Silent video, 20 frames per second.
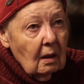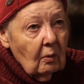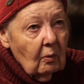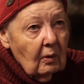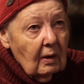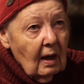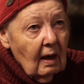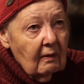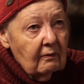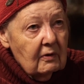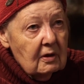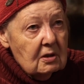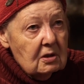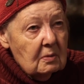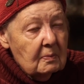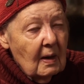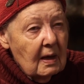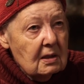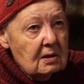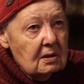would have this
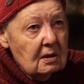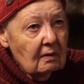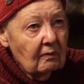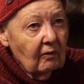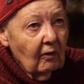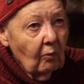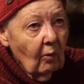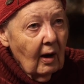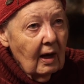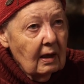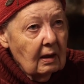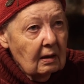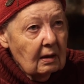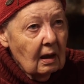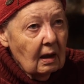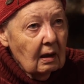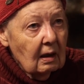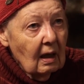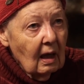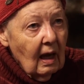massive
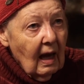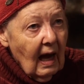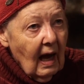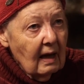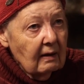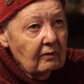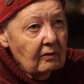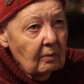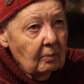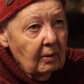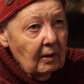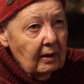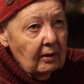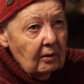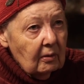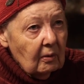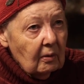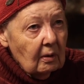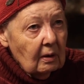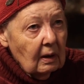awakening out of the
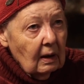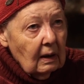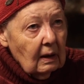blue?